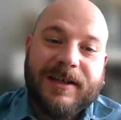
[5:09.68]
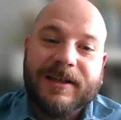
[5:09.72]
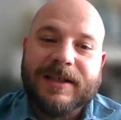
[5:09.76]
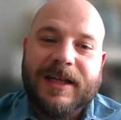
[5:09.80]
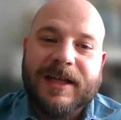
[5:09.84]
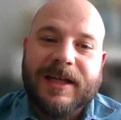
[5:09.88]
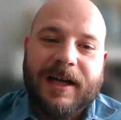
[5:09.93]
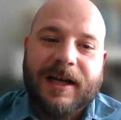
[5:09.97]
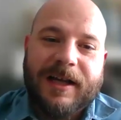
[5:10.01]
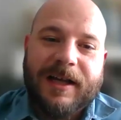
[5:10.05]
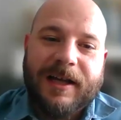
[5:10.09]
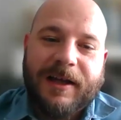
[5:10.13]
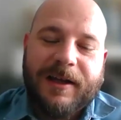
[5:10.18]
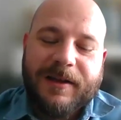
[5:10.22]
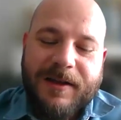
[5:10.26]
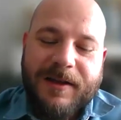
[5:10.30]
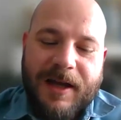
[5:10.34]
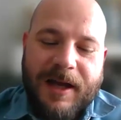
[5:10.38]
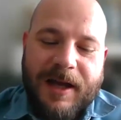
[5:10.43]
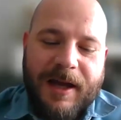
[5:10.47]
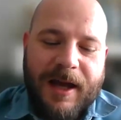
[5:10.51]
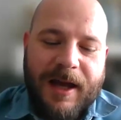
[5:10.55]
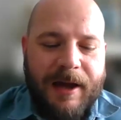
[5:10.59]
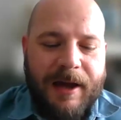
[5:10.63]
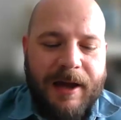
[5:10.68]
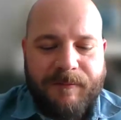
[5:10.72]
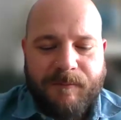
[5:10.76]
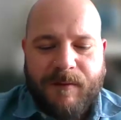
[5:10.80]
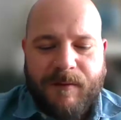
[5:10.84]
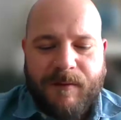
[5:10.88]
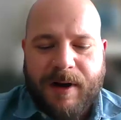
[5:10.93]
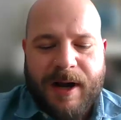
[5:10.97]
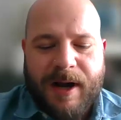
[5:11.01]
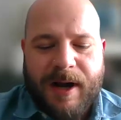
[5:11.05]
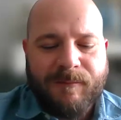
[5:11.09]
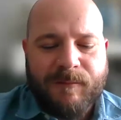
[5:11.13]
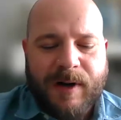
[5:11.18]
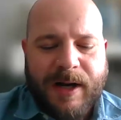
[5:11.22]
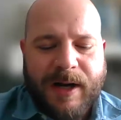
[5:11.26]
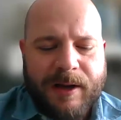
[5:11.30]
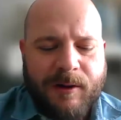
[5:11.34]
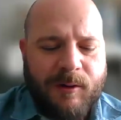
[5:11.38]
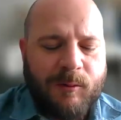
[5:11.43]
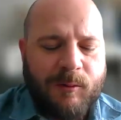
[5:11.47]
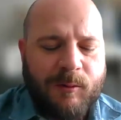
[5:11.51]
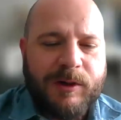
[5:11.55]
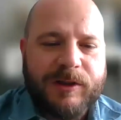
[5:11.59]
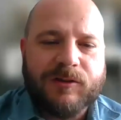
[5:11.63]
exactly. Yeah, I try
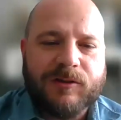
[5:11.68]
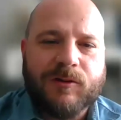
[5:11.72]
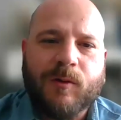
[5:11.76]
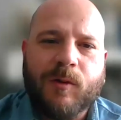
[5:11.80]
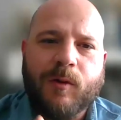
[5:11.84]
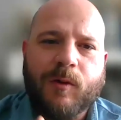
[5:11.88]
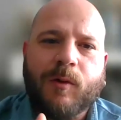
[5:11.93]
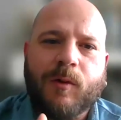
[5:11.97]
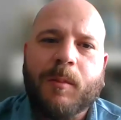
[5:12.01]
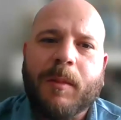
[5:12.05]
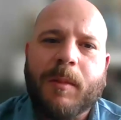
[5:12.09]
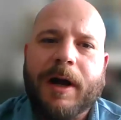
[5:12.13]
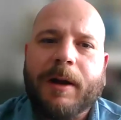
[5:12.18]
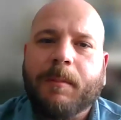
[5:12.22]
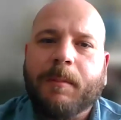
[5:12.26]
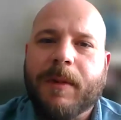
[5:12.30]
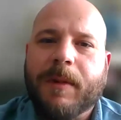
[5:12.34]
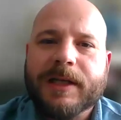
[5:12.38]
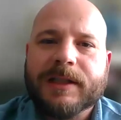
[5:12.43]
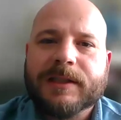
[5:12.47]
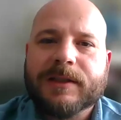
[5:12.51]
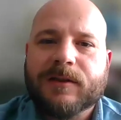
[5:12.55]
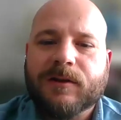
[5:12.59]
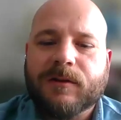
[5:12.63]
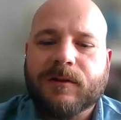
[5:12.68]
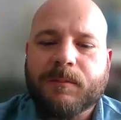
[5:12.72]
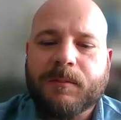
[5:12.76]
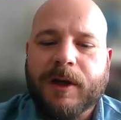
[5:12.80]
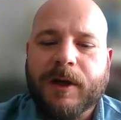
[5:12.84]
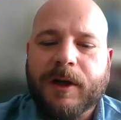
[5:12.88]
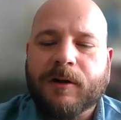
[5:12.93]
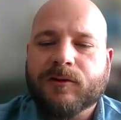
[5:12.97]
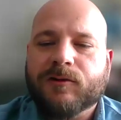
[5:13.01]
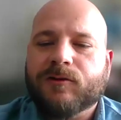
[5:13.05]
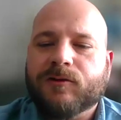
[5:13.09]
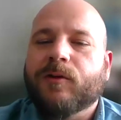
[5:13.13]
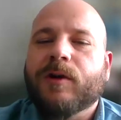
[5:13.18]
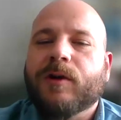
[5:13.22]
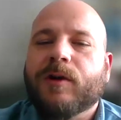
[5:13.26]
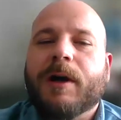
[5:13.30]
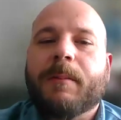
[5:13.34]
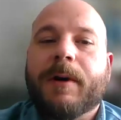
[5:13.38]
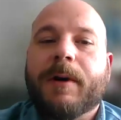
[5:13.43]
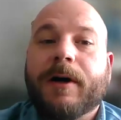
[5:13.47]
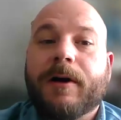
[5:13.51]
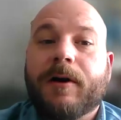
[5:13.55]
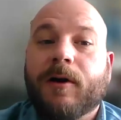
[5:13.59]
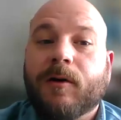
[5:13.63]
always to do my best because you
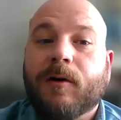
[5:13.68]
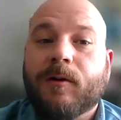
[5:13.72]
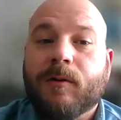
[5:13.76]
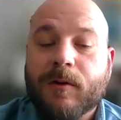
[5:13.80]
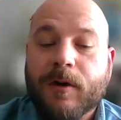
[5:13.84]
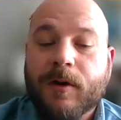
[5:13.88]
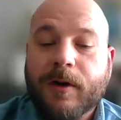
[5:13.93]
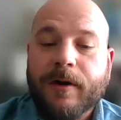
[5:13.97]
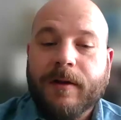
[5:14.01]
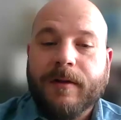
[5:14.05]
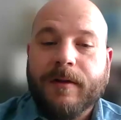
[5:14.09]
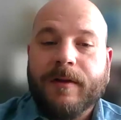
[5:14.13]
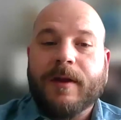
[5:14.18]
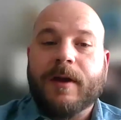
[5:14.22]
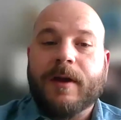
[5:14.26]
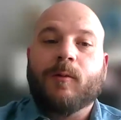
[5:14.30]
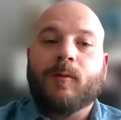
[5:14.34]
never know the